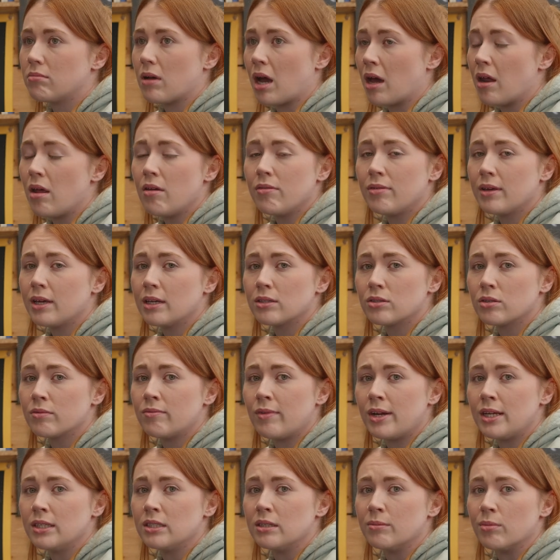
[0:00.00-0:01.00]
I don't think it's
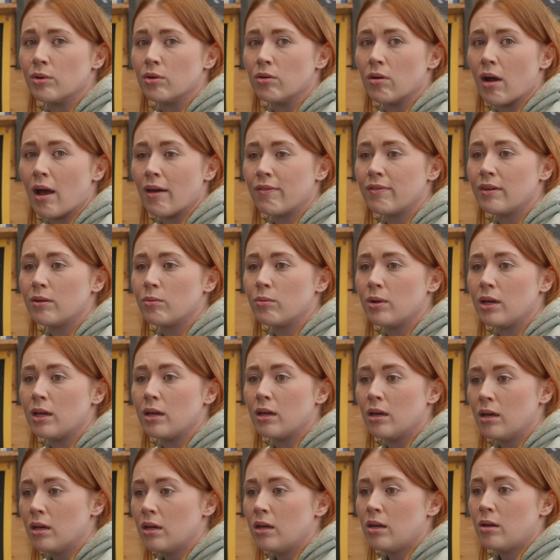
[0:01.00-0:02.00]
unreasonable. I think
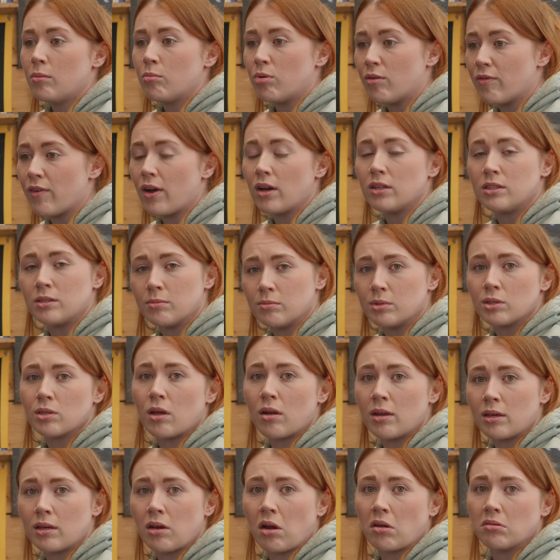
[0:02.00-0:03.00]
we provide some
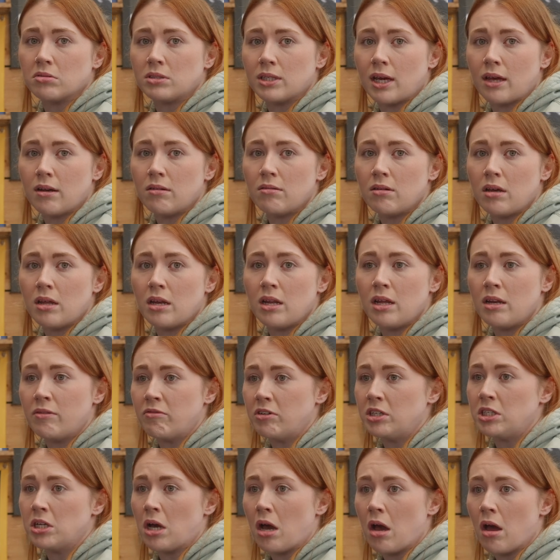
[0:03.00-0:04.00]
solid content, and in
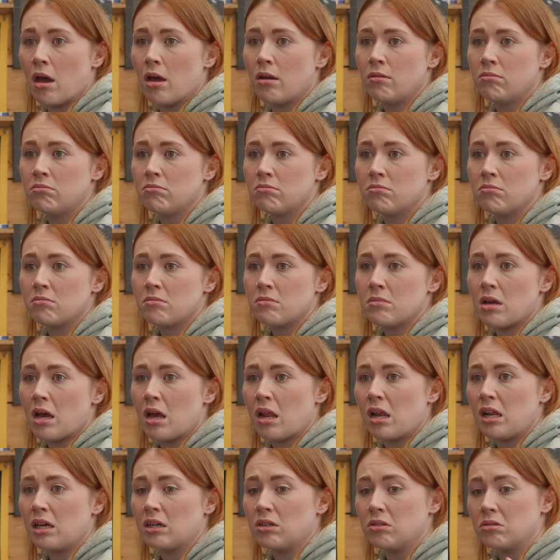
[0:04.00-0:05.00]
return,
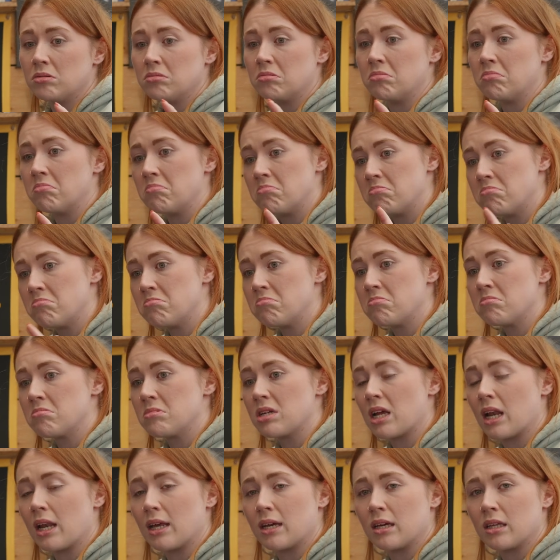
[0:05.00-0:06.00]
a little
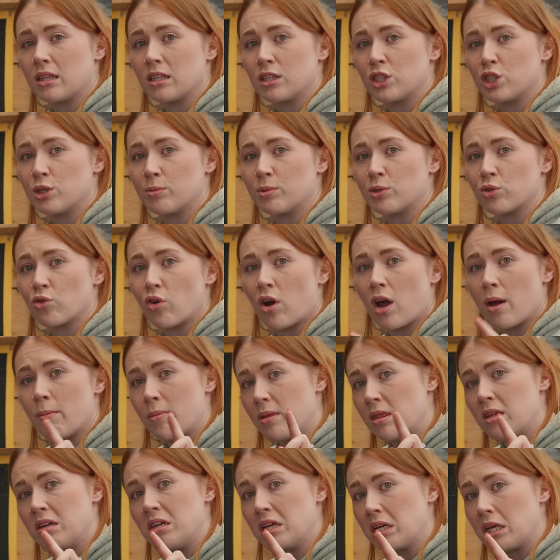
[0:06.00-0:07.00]
click of the subscribe
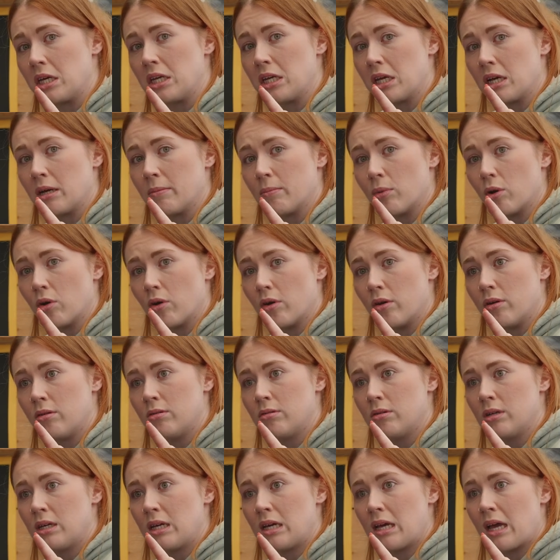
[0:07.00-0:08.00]
and the dingy ding
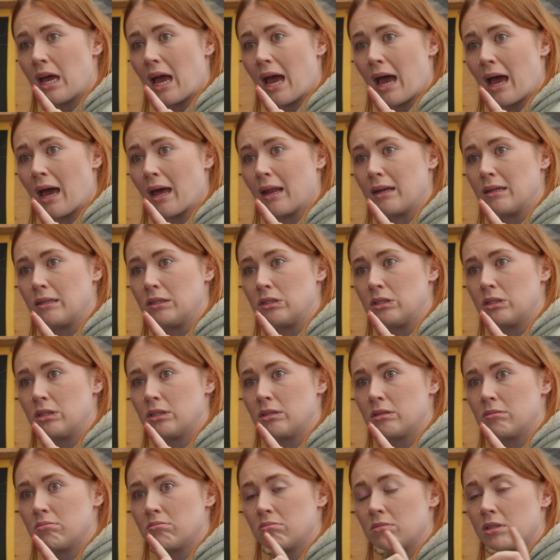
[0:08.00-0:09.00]
button and
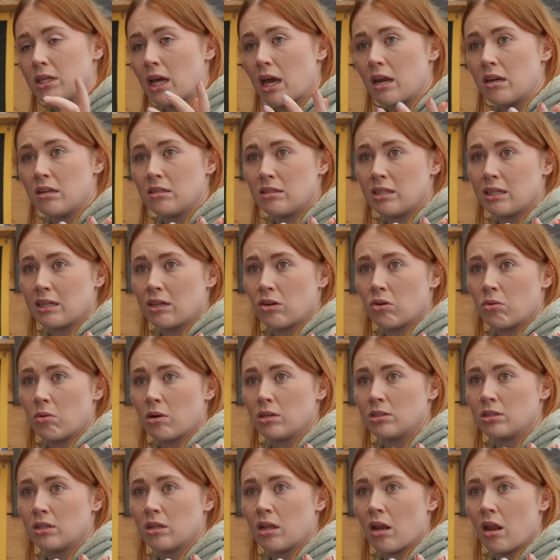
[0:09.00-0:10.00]
getting a ticket or
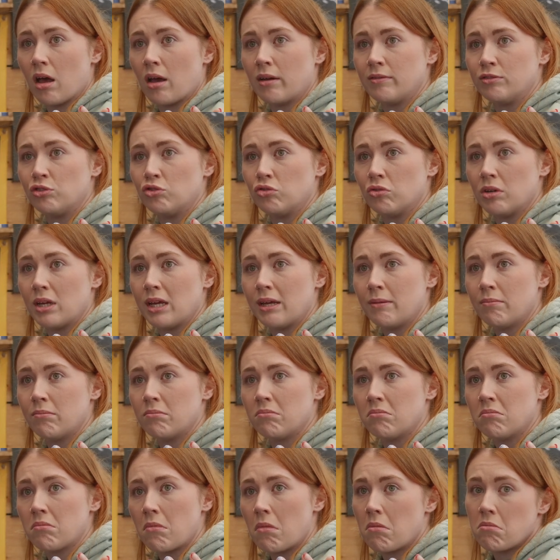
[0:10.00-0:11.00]
watching the live stream,
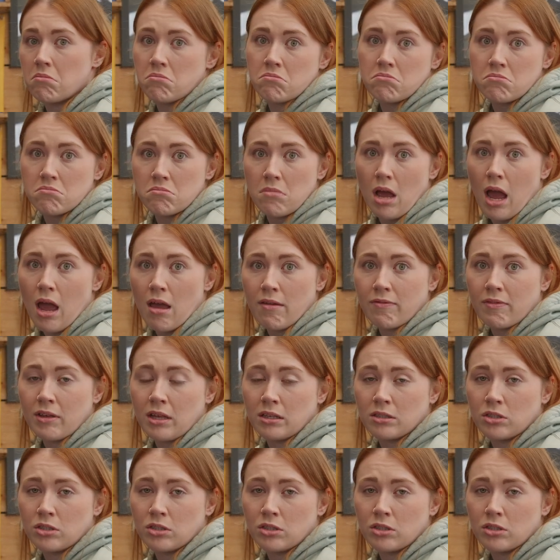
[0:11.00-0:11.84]
I think